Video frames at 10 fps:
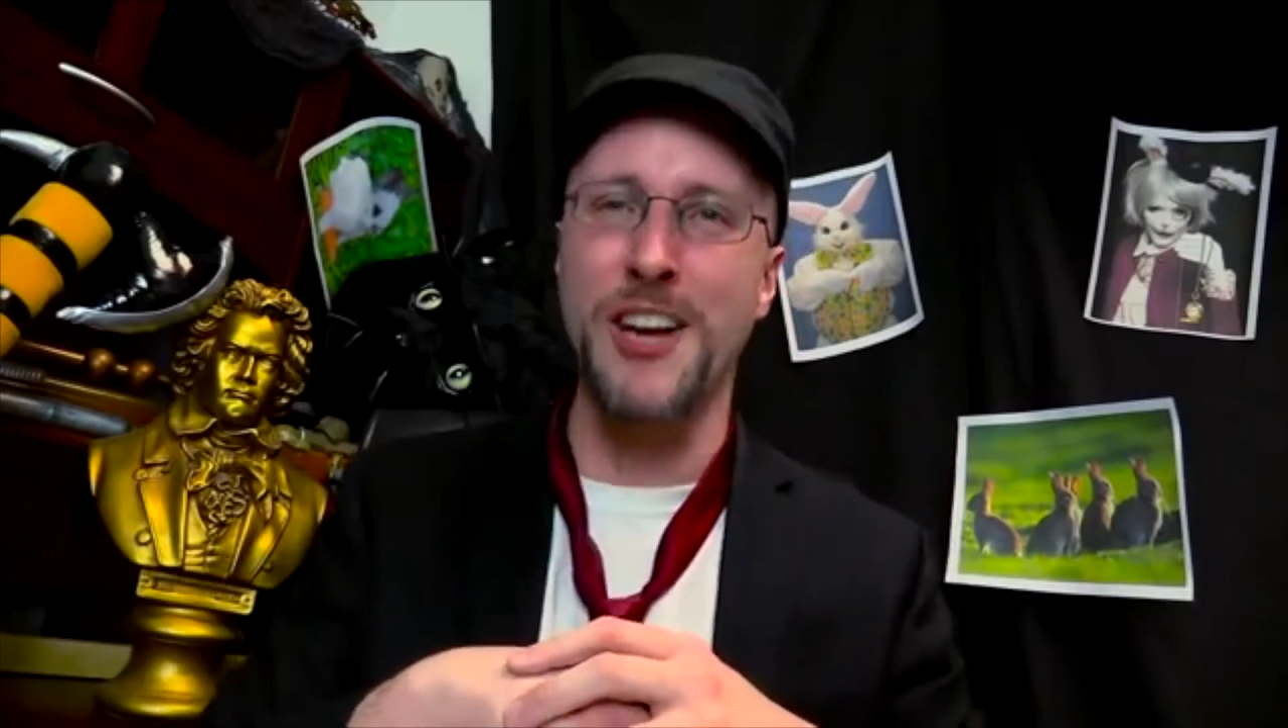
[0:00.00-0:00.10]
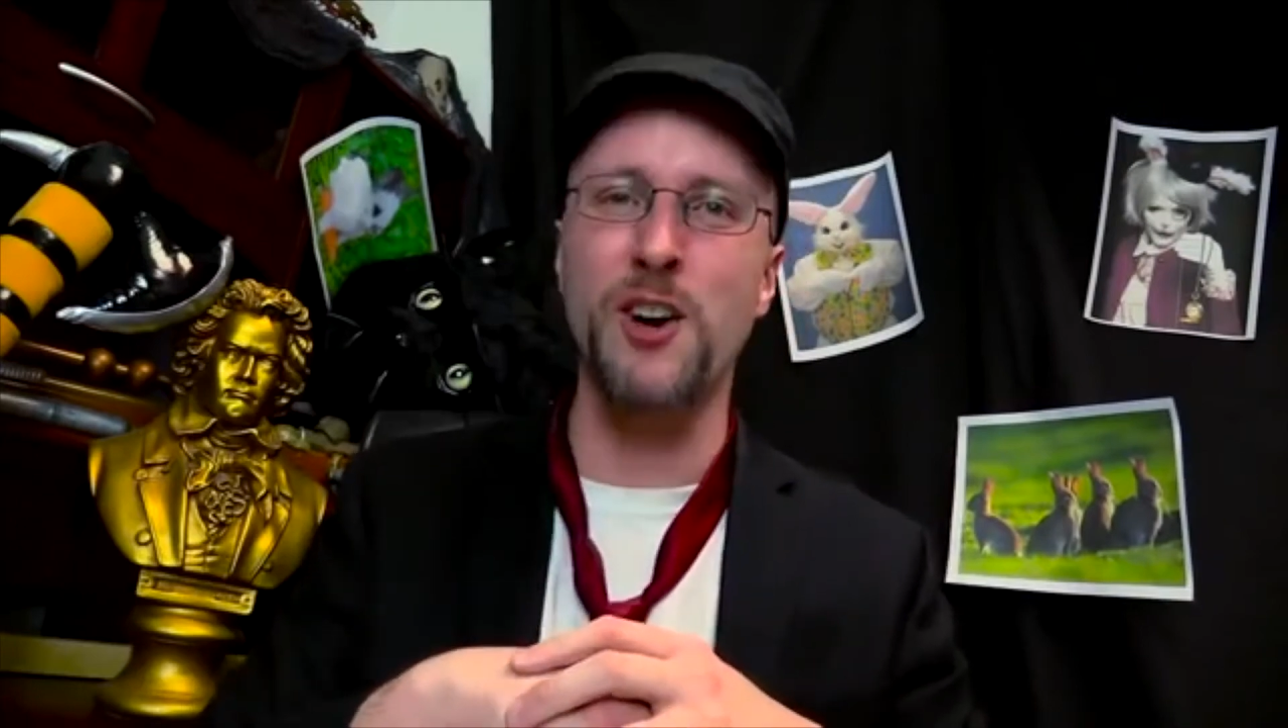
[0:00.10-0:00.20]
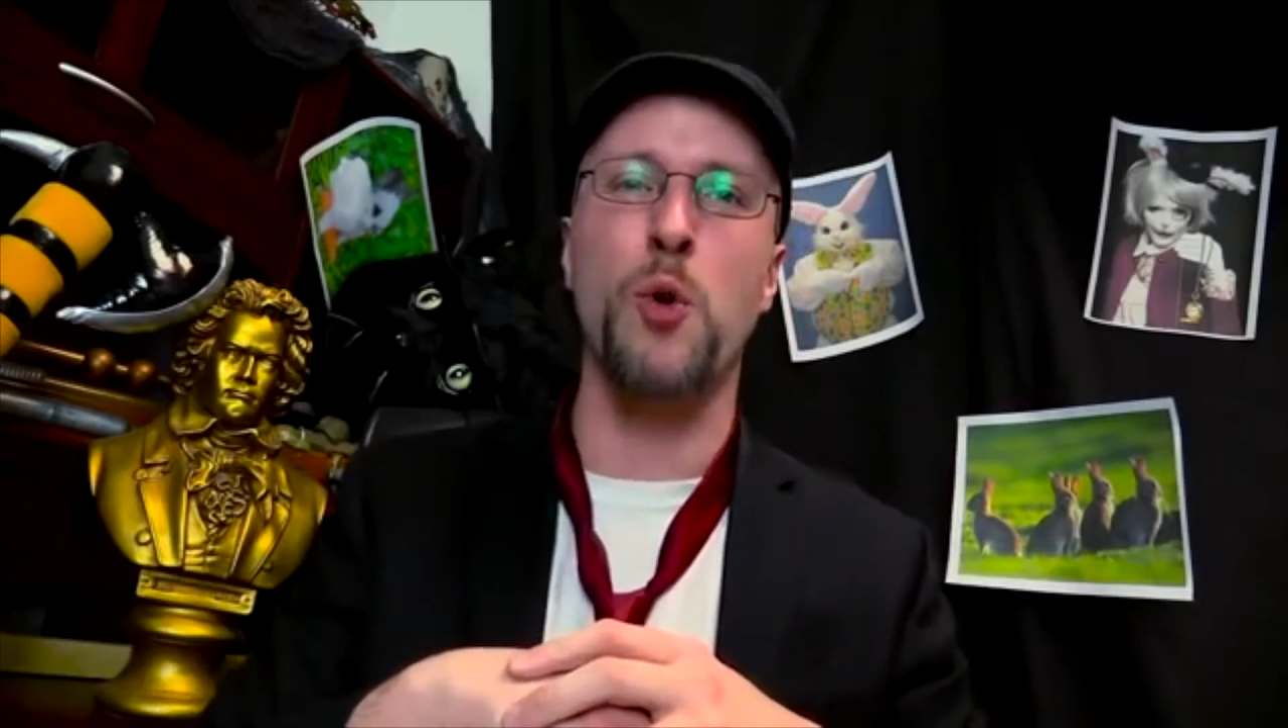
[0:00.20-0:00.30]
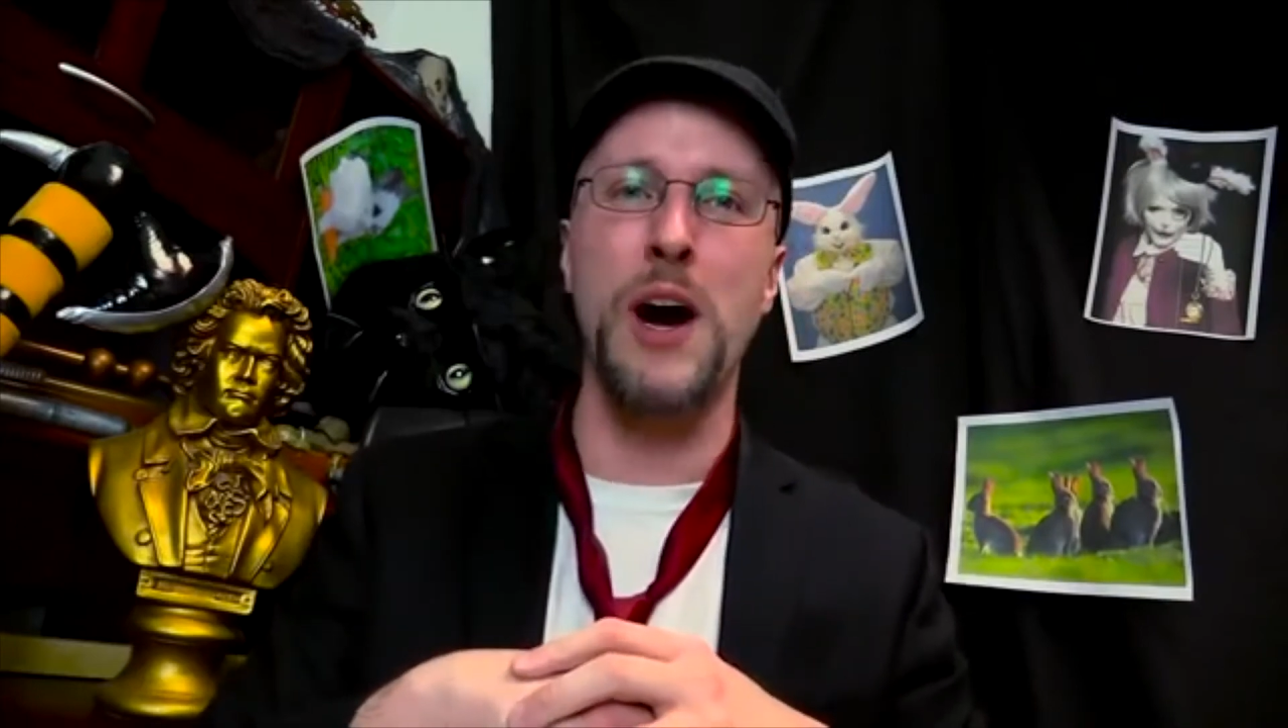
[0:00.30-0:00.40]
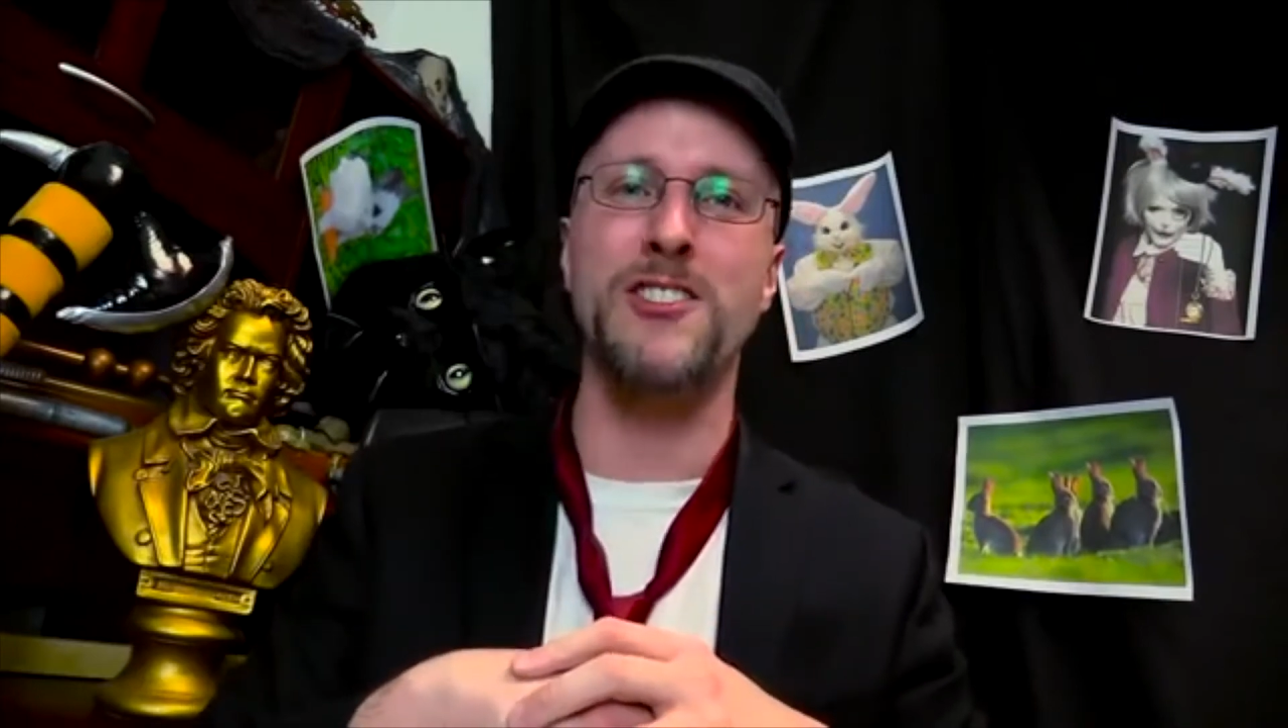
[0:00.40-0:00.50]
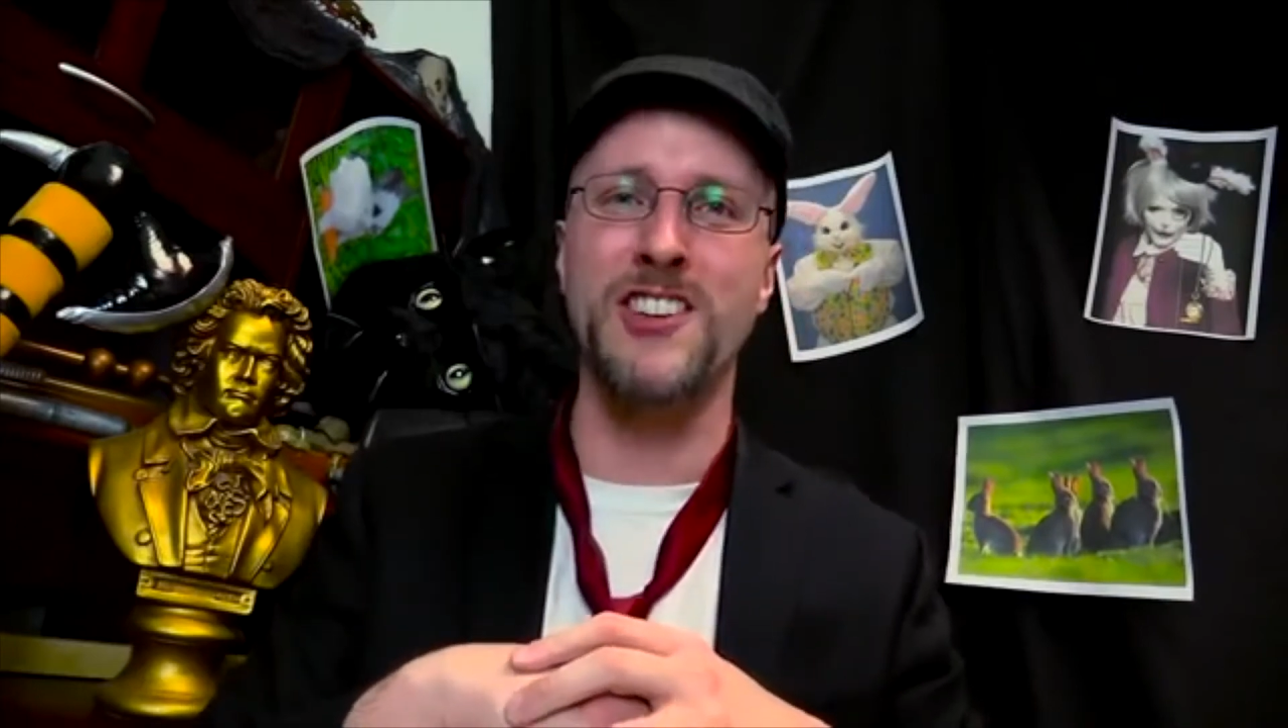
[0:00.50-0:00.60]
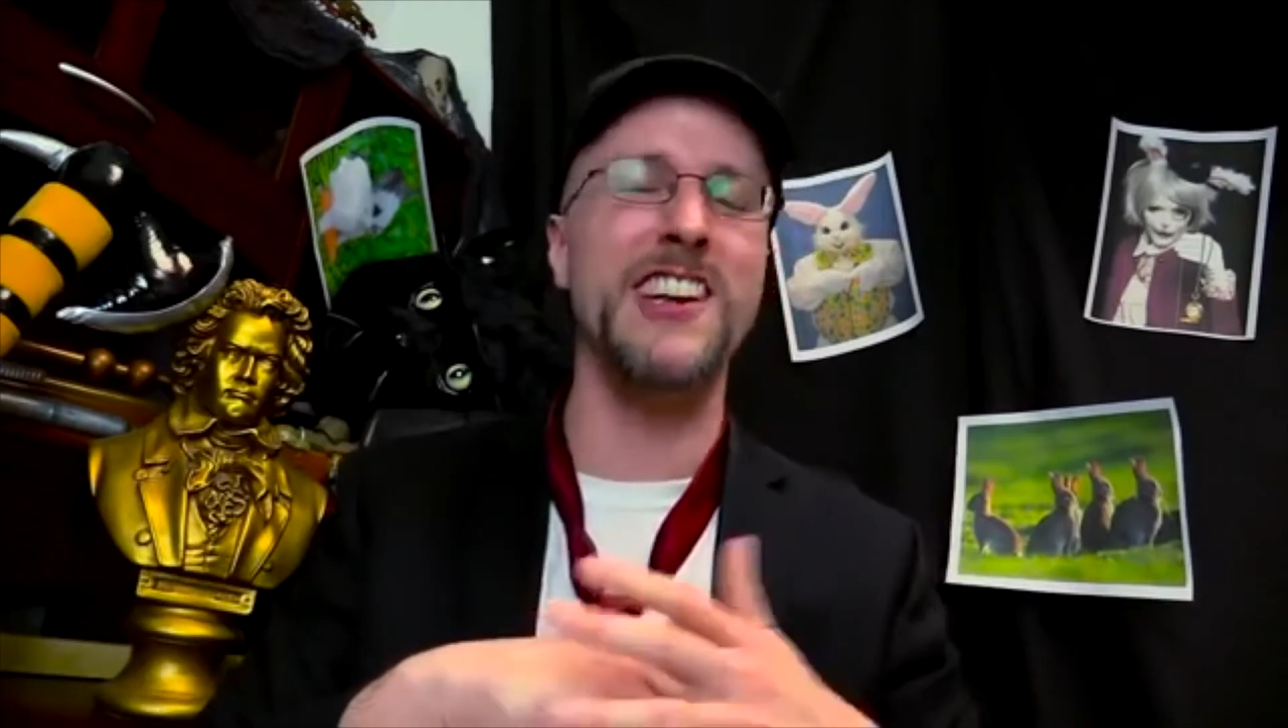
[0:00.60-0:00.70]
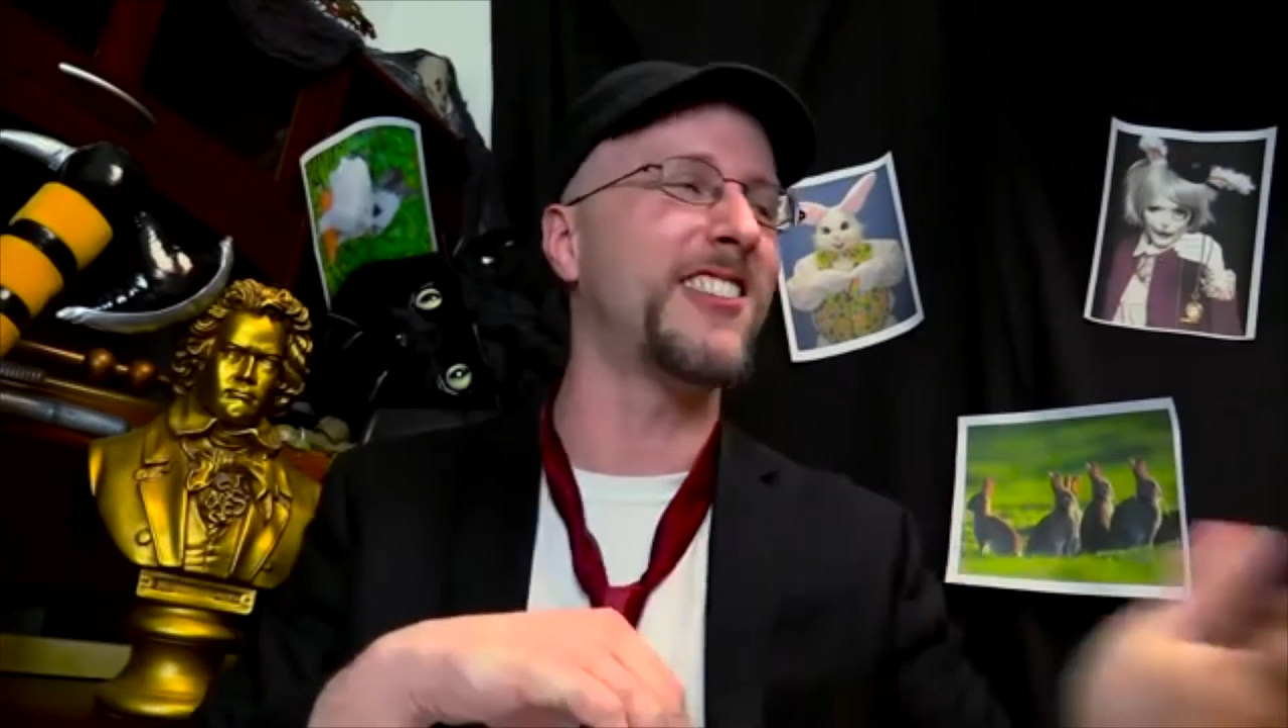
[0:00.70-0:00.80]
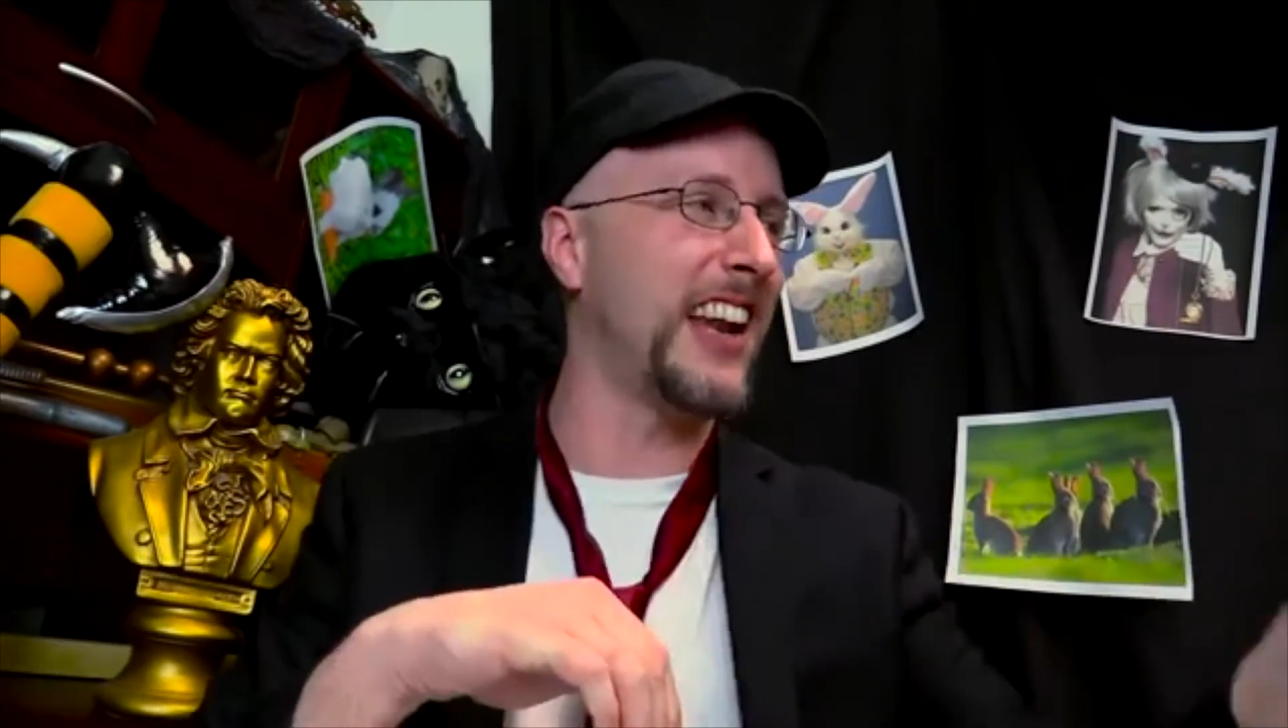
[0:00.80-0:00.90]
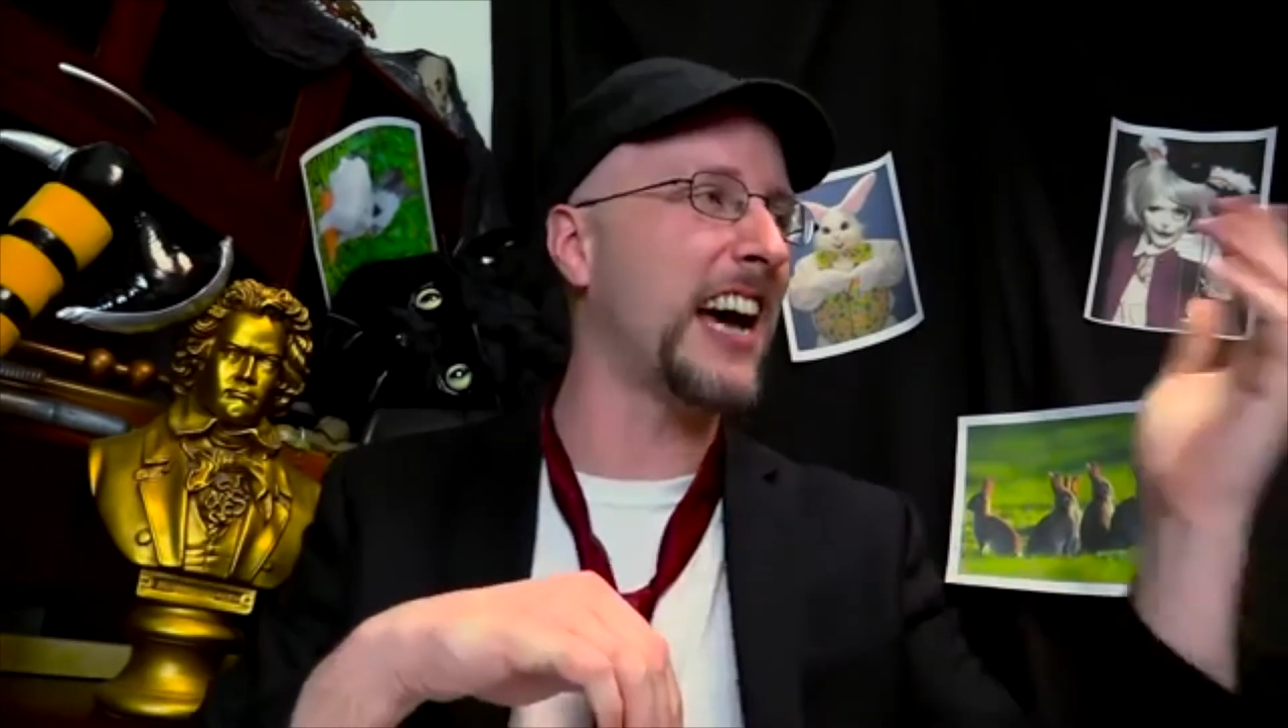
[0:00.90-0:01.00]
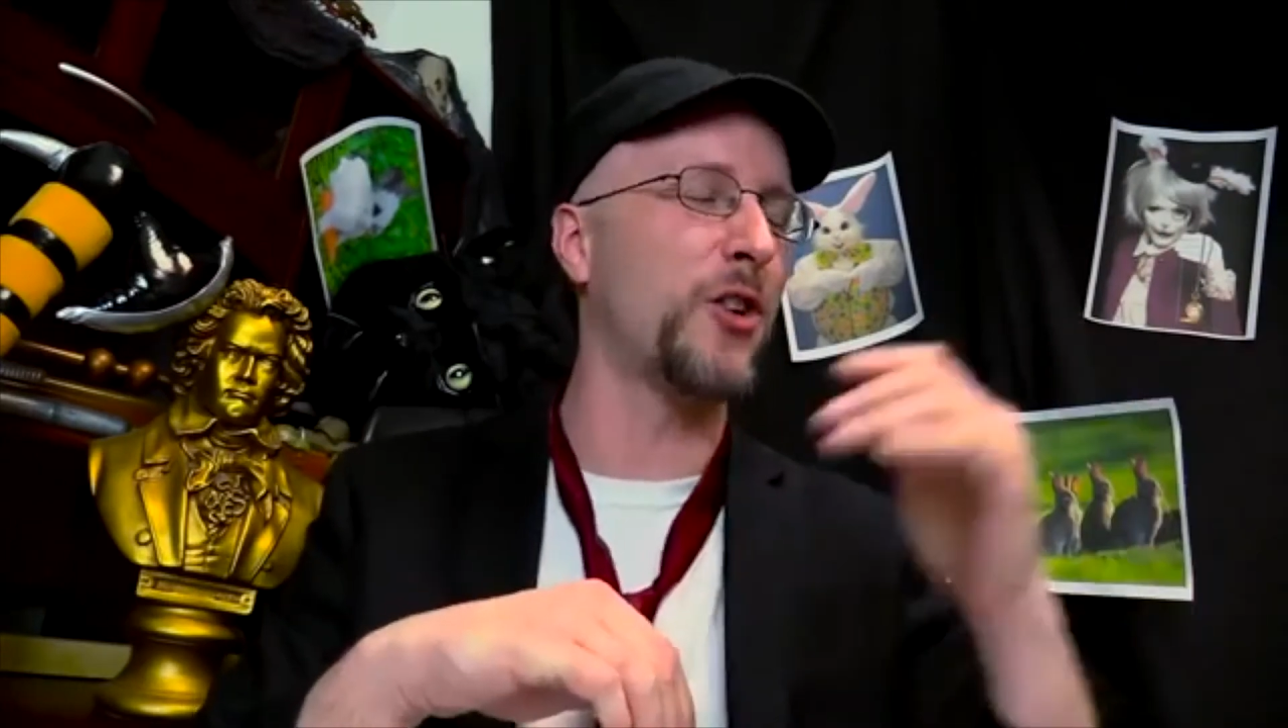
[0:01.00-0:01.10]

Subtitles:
real question is not